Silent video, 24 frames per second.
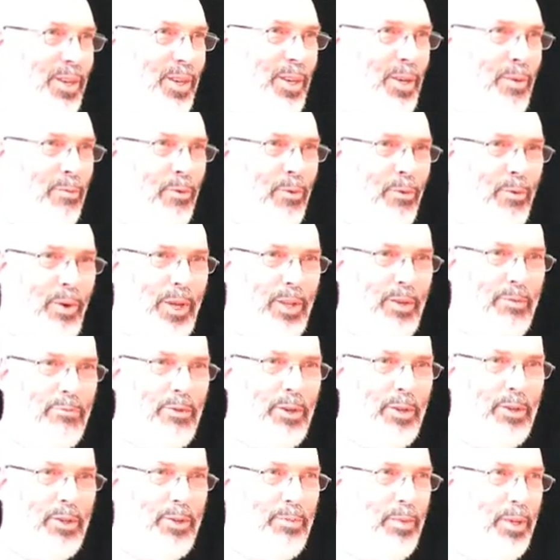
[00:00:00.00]
a rather
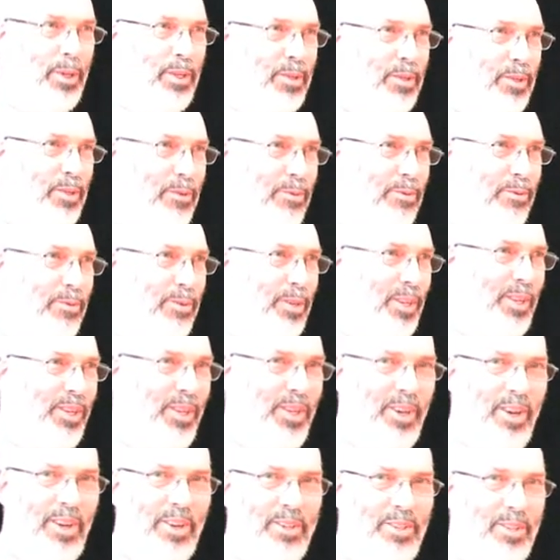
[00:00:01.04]
false piece of
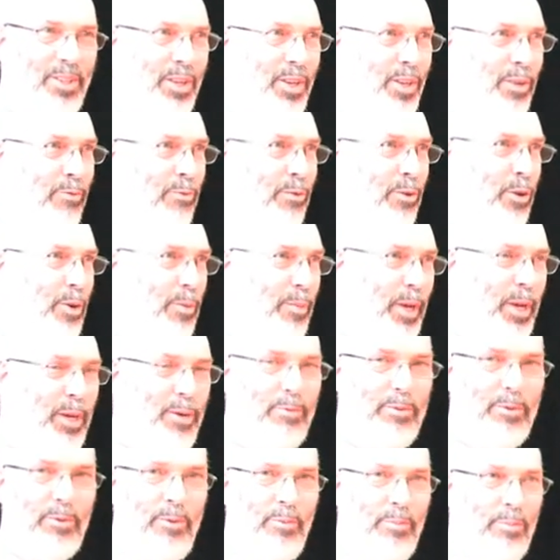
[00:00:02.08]
ideology, very
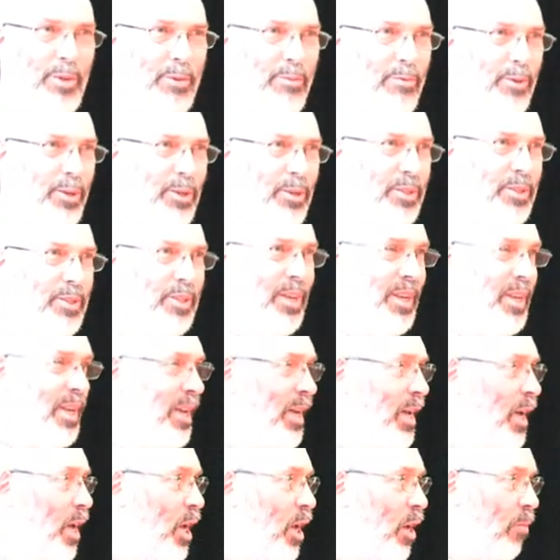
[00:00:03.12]
powerful but false,
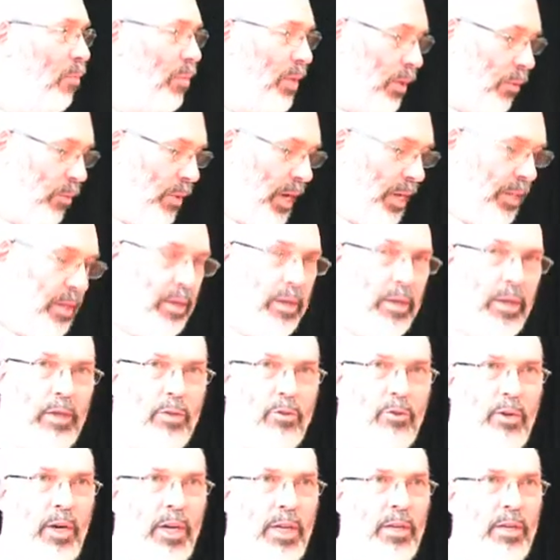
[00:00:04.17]
but rather a
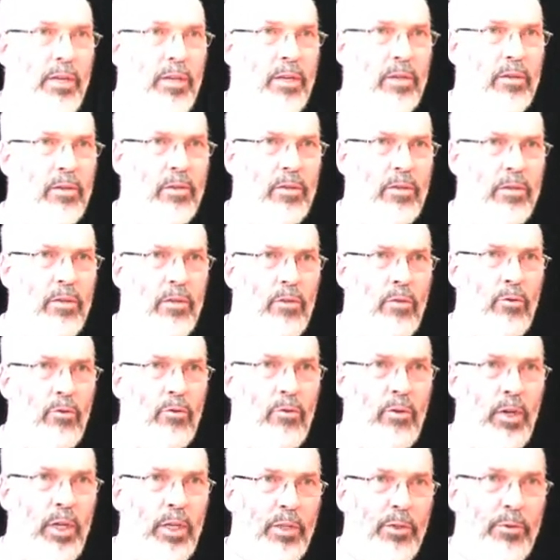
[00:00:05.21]
trading and
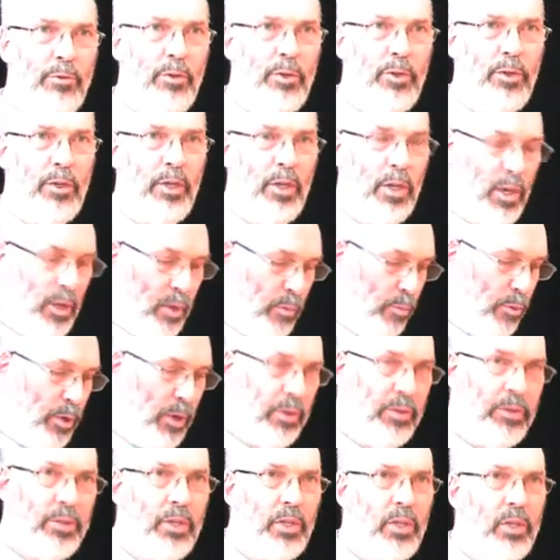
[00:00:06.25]
transfer
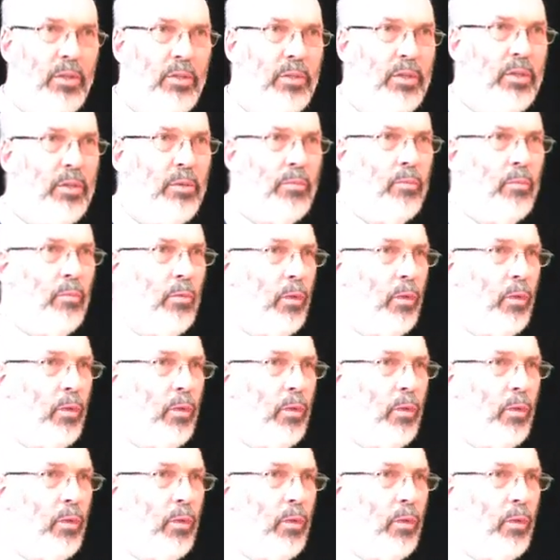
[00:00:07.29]
process.